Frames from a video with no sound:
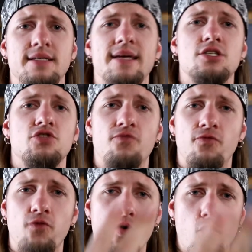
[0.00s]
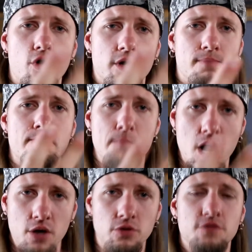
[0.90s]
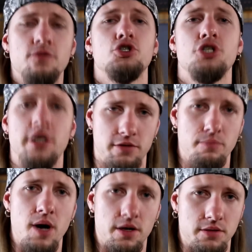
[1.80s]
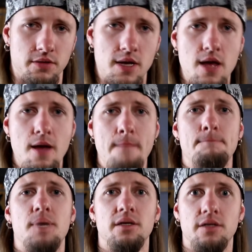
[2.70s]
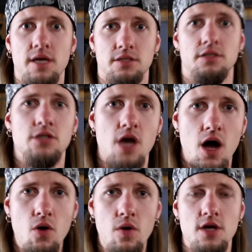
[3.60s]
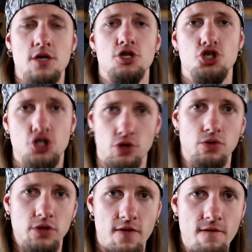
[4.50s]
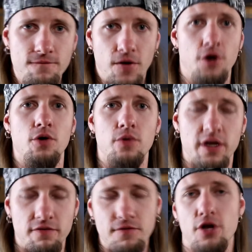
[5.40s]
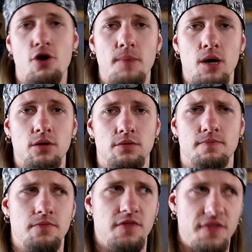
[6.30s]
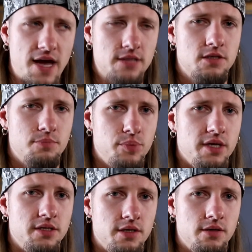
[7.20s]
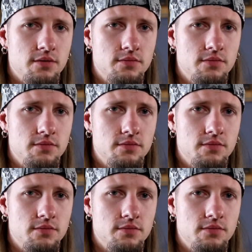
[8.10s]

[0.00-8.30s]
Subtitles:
it has four modes for shutter button, but it has no shoot photo in video mode. That's a pity.